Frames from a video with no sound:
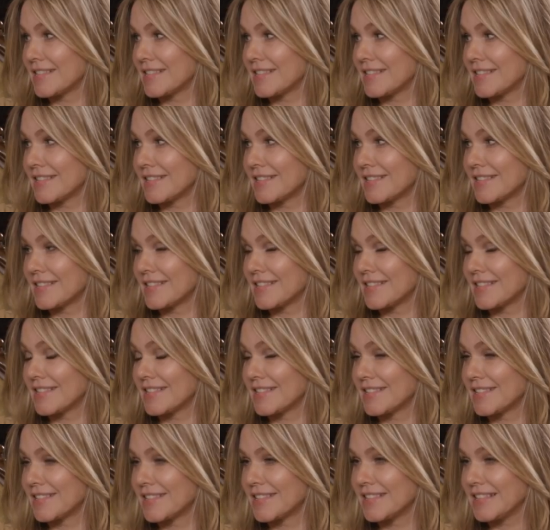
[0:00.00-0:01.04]

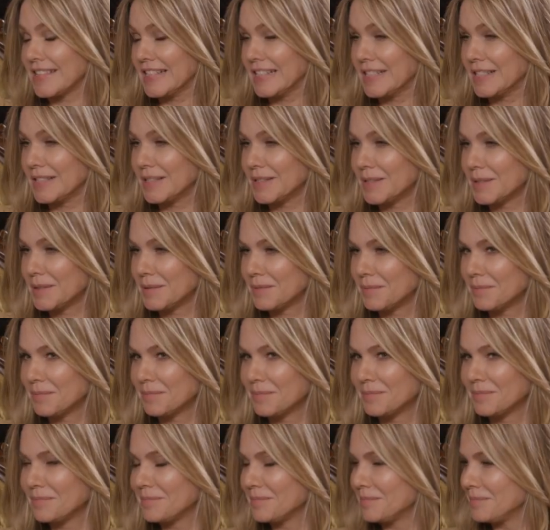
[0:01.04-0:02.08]

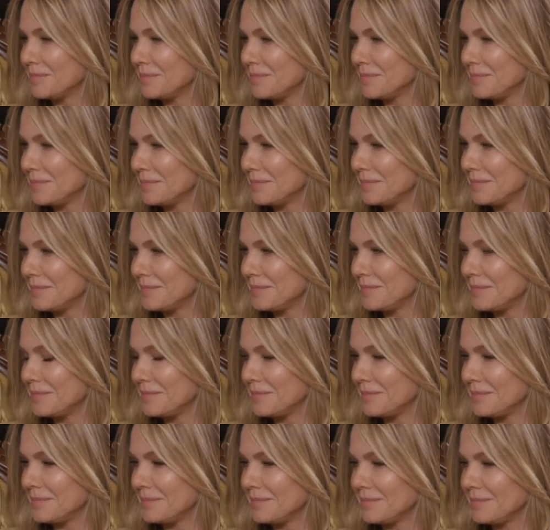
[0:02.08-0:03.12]

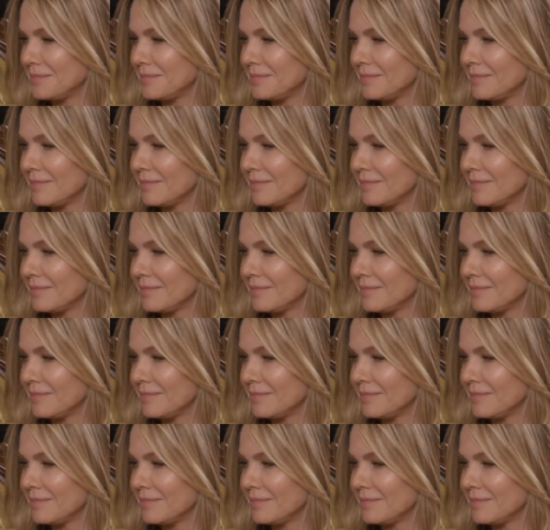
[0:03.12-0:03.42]
The person shown says nothing.